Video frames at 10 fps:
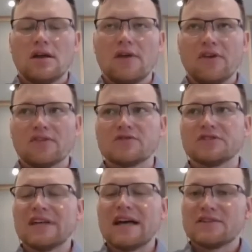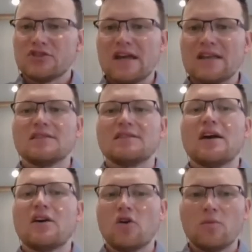I think there's a less chance that
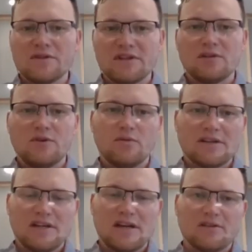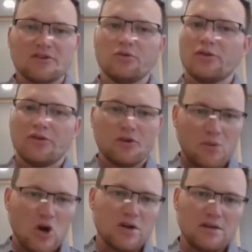that home is going to be rented out to a third
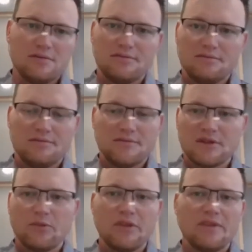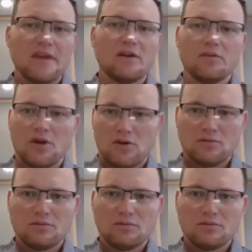party, someone that they don't know,